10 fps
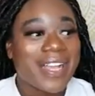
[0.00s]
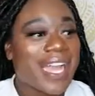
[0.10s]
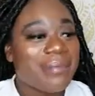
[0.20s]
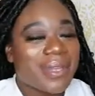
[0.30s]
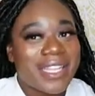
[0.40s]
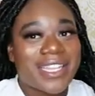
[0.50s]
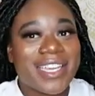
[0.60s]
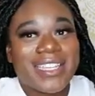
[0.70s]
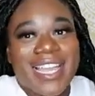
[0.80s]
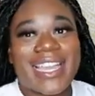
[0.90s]
Like, I'm in
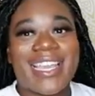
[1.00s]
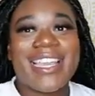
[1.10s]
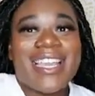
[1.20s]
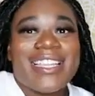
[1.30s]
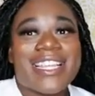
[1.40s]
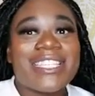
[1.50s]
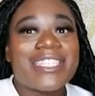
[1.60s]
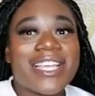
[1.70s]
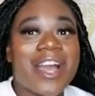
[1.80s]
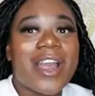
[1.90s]
there, like, this
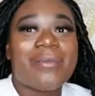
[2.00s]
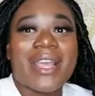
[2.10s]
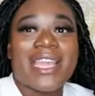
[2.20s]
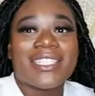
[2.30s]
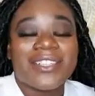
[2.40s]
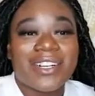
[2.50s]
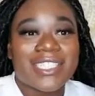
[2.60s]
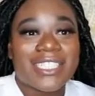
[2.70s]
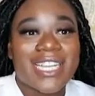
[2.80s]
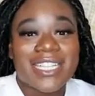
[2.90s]
is the arm that gets all
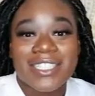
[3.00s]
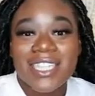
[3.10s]
the shots.